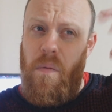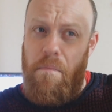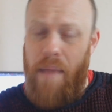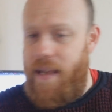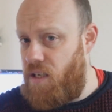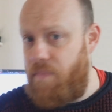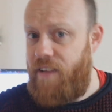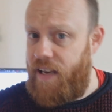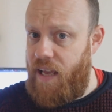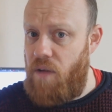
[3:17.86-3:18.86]
make some
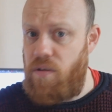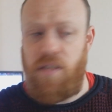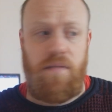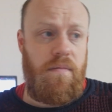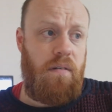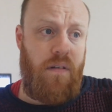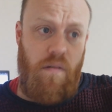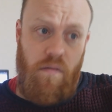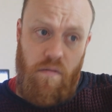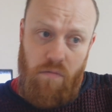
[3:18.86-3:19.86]
videos,
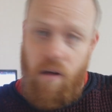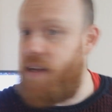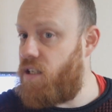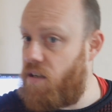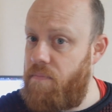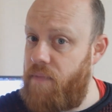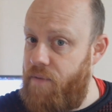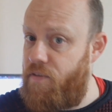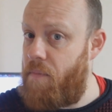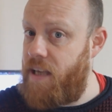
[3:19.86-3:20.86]
write some
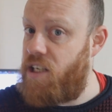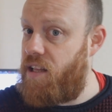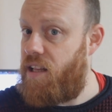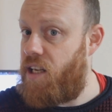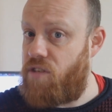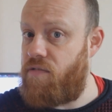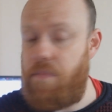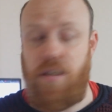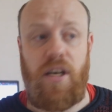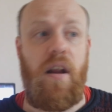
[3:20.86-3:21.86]
information in the
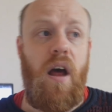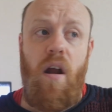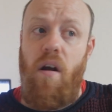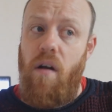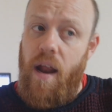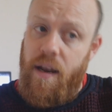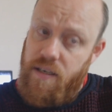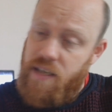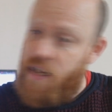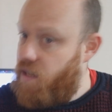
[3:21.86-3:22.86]
description,
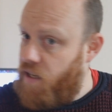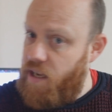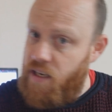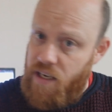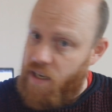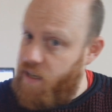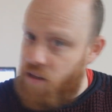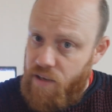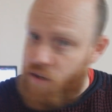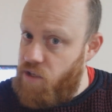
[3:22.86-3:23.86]
and in your
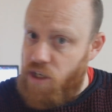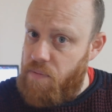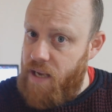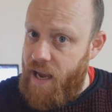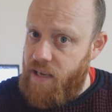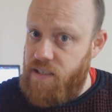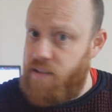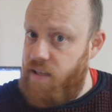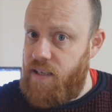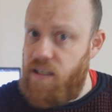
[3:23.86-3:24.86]
little YouTube tags
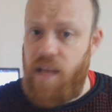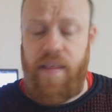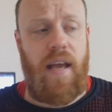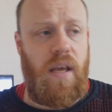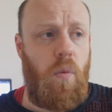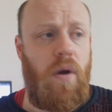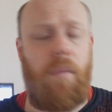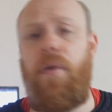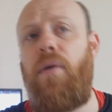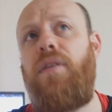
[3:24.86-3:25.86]
and things like that, you want to
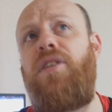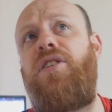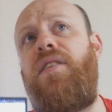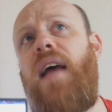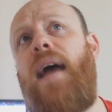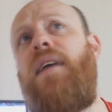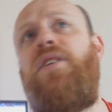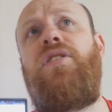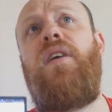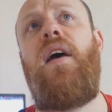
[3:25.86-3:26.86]
put
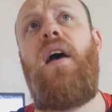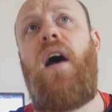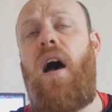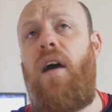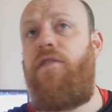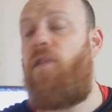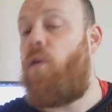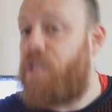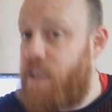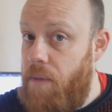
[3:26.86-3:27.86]
tags
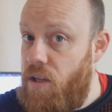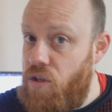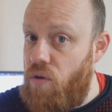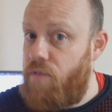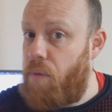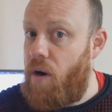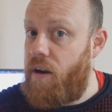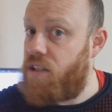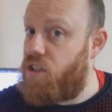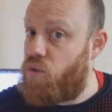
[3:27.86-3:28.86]
for similar sort of
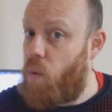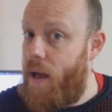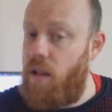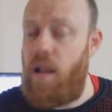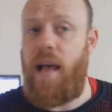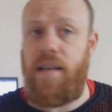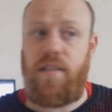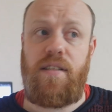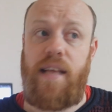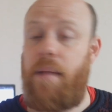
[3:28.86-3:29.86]
products as well
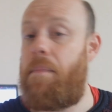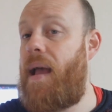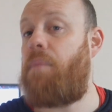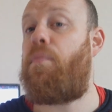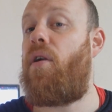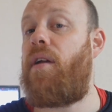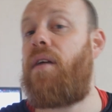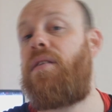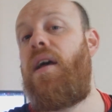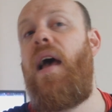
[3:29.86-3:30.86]
as the main
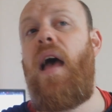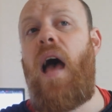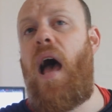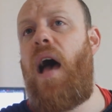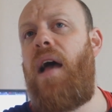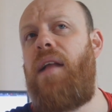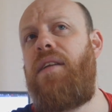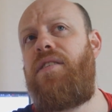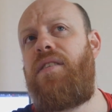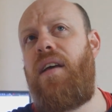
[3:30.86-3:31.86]
product.
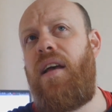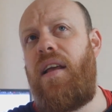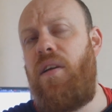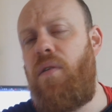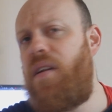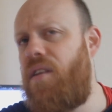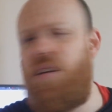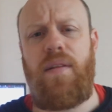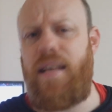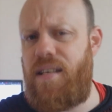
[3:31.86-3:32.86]
And you can
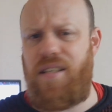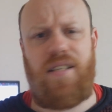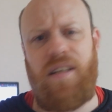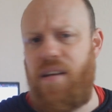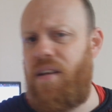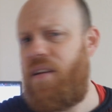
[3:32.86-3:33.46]
do this